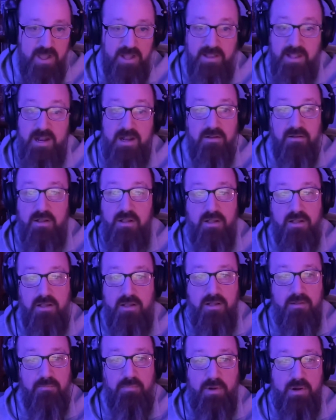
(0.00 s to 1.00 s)
And then it,
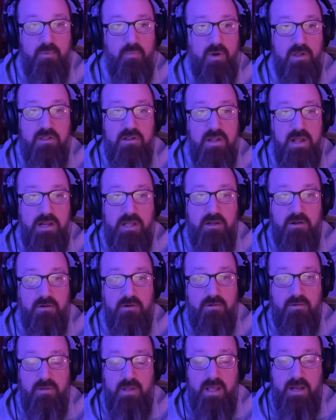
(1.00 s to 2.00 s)
but it wasn't any,
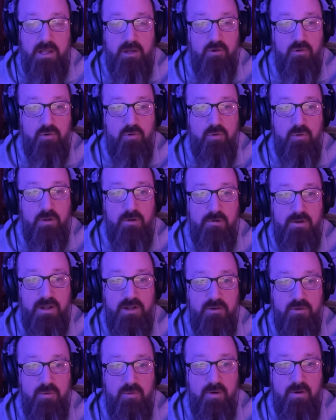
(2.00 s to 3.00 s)
any cooler
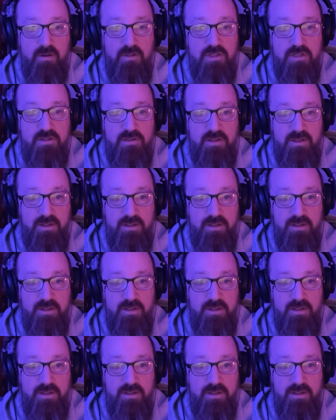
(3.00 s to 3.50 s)
indoors.